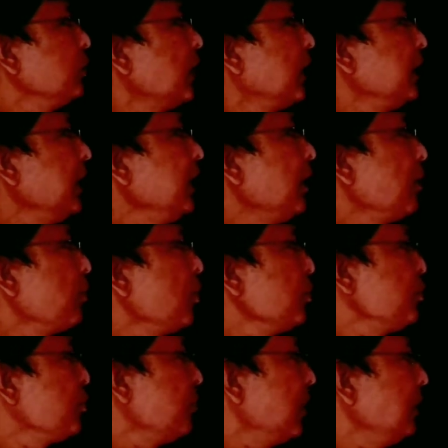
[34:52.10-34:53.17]
13 upon
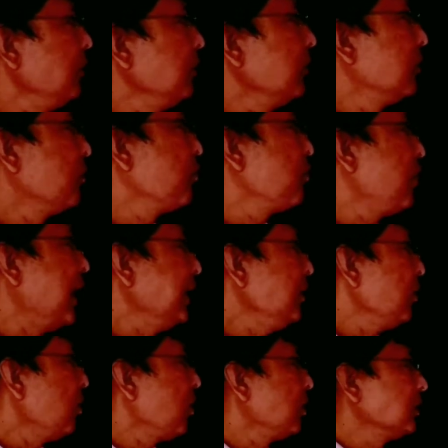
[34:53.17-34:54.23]
12,
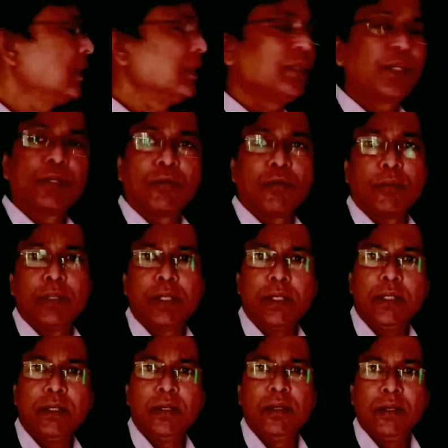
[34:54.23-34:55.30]
find other trigonometric
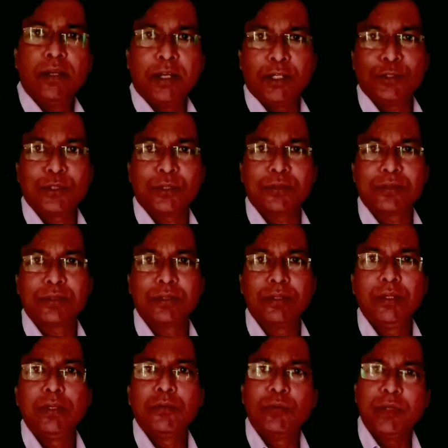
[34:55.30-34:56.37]
ratios.
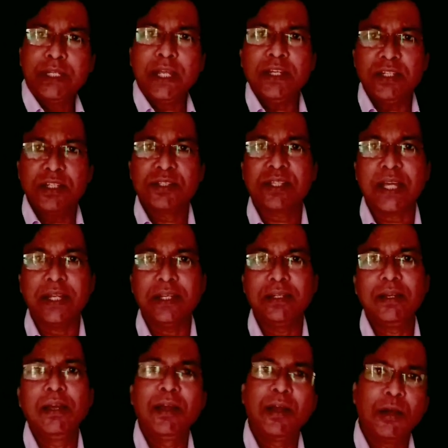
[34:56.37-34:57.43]
We can
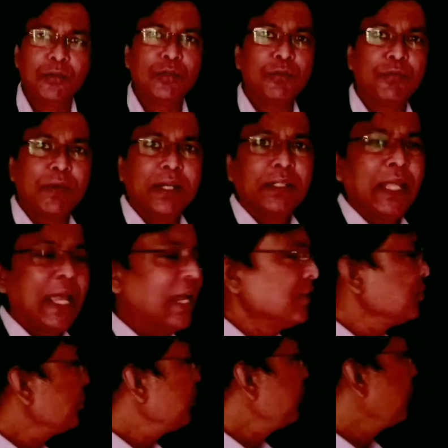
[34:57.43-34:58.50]
decide how to find the
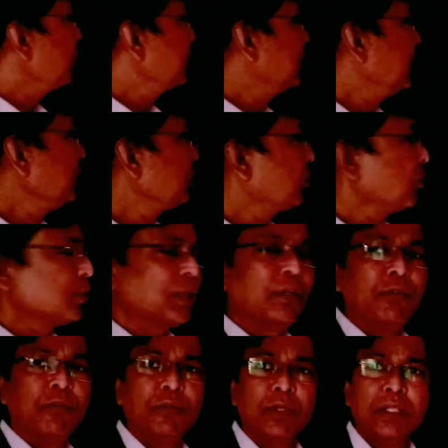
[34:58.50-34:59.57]
answer for this question
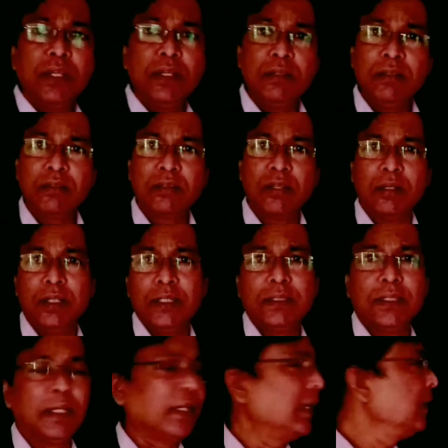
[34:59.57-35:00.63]
within 30
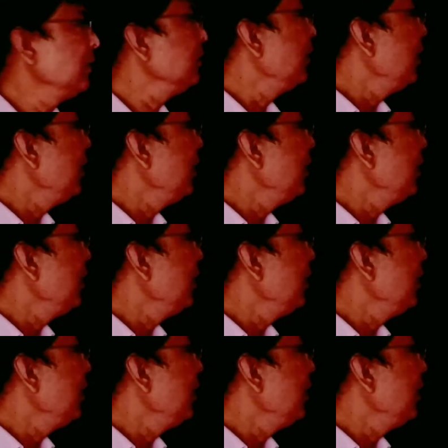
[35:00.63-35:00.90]
seconds.